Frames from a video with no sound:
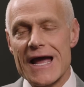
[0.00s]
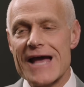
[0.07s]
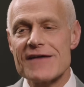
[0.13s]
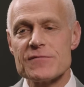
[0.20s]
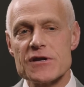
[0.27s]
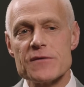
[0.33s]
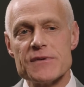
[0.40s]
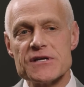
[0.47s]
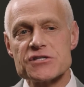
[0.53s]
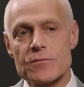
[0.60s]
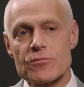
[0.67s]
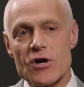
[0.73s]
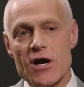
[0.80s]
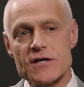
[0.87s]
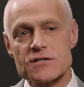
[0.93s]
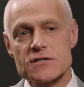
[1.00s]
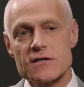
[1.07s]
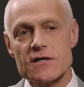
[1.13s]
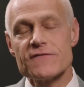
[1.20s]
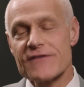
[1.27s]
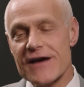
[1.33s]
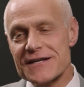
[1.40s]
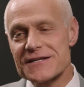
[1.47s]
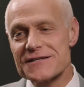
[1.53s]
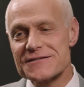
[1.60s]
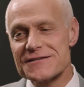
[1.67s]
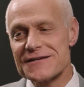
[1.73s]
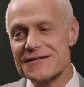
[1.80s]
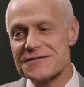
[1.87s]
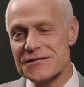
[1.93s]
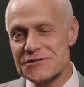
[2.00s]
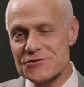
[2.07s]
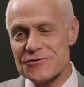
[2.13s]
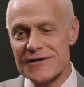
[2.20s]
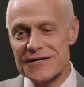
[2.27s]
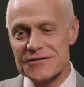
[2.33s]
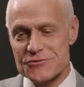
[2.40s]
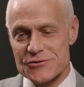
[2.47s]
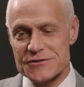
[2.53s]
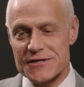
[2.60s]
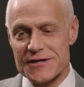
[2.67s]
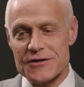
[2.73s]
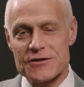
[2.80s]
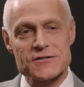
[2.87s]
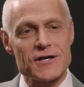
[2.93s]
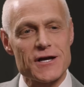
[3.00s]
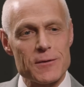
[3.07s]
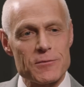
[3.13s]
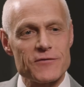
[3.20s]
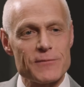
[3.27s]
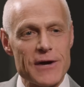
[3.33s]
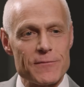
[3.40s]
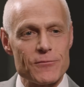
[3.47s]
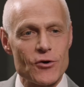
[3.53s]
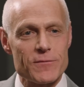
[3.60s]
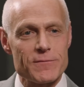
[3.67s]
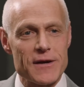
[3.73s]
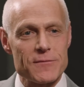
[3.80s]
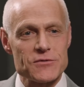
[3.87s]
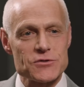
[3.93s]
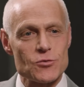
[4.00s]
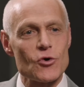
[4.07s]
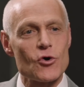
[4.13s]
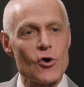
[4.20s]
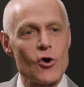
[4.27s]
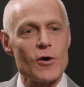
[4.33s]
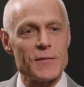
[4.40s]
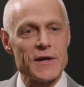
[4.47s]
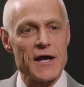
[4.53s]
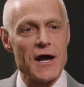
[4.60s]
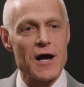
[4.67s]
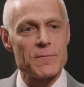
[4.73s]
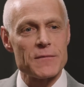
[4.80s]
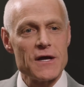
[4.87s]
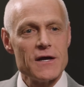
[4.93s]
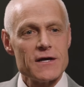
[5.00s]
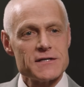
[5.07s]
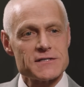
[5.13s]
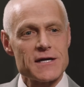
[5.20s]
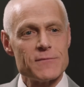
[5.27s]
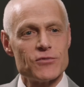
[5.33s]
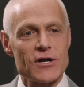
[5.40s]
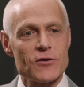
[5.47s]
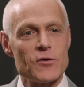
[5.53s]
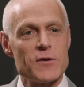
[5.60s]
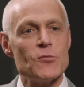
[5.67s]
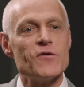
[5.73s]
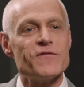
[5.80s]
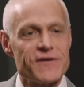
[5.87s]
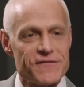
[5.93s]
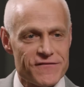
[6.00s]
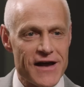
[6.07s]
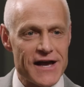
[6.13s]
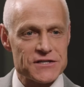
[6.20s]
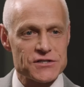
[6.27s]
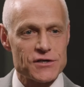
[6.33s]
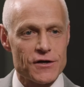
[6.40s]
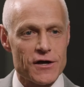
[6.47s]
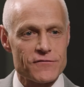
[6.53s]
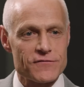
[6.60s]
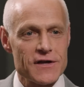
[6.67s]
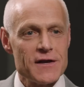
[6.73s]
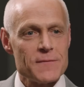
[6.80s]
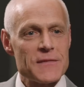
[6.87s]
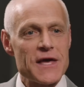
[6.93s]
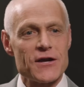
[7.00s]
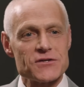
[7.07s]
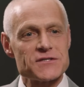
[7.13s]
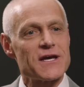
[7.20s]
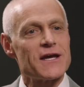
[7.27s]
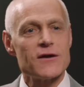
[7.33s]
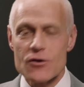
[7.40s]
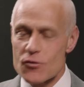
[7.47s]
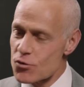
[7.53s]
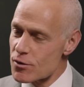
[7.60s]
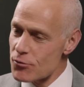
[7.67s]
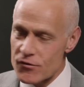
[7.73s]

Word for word: have been a bit surprised. In fact, it's just interesting because a couple of my board members will call me up and say, Brett, are we moving fast enough? And I'll say, we're